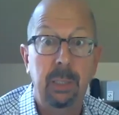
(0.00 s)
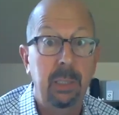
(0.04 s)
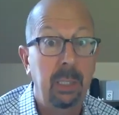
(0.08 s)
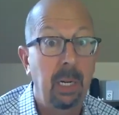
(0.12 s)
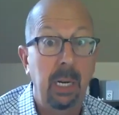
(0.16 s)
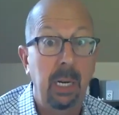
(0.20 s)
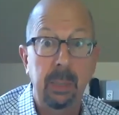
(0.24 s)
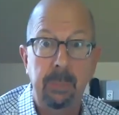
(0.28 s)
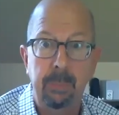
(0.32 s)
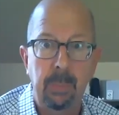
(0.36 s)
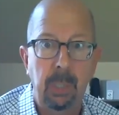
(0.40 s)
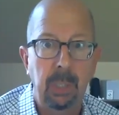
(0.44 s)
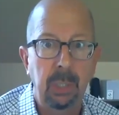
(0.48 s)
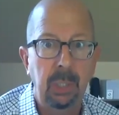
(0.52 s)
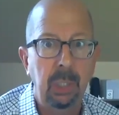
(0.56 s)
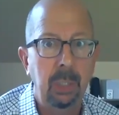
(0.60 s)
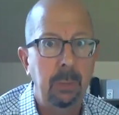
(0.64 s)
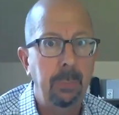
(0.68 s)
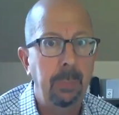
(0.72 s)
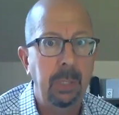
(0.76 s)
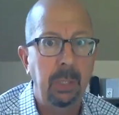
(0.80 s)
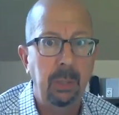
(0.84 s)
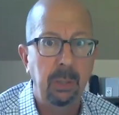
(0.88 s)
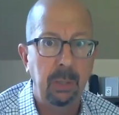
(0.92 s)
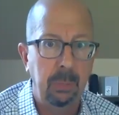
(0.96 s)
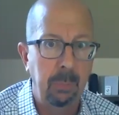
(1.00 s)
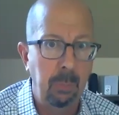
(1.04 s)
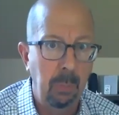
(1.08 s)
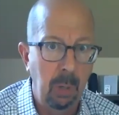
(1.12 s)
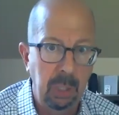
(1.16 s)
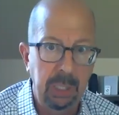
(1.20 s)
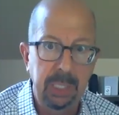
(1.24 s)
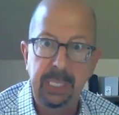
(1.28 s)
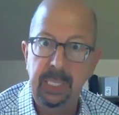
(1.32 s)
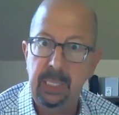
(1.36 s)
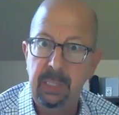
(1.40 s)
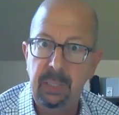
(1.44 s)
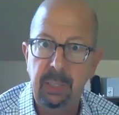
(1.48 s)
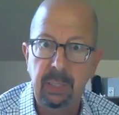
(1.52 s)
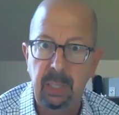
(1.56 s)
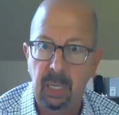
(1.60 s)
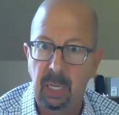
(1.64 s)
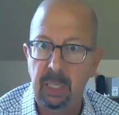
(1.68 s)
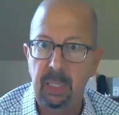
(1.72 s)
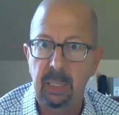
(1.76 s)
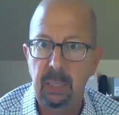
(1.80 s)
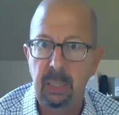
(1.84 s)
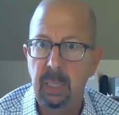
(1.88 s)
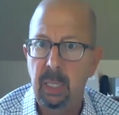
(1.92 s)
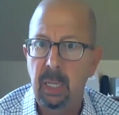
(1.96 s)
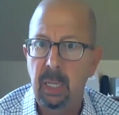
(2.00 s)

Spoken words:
tight budgets because money is tight,